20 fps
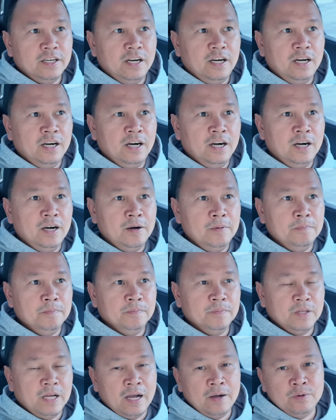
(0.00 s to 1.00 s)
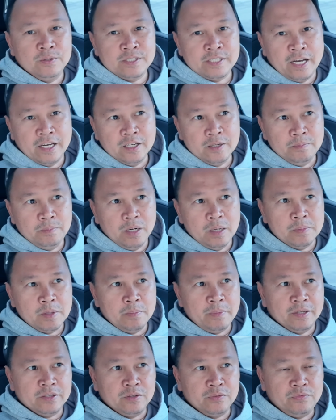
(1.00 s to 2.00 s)
I was kind of bummed
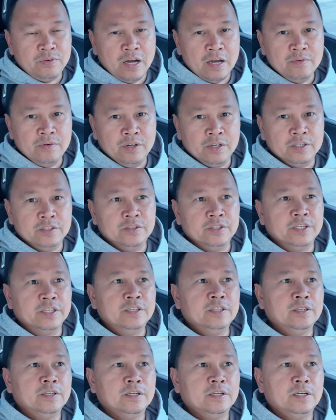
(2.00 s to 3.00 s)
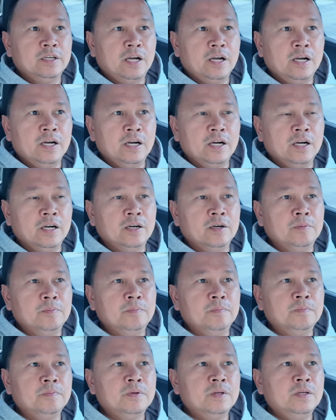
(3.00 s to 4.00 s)
about the 500, but